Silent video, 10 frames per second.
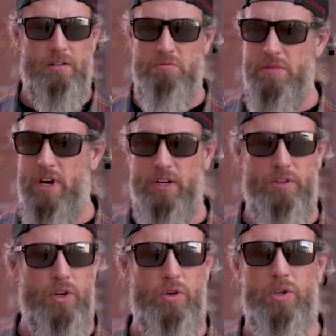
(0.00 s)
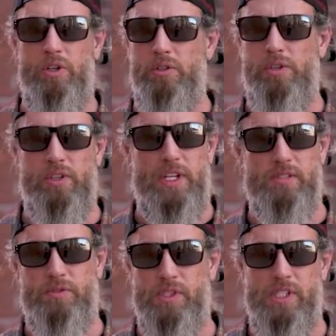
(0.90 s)
Not, no clue,
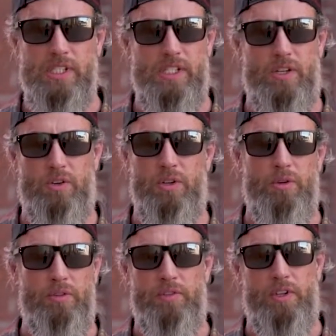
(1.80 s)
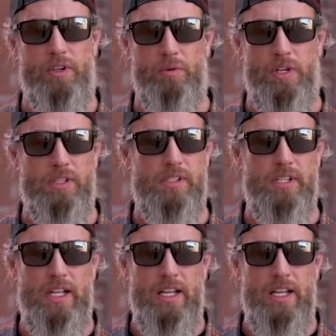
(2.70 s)
2014, no clue what floating was.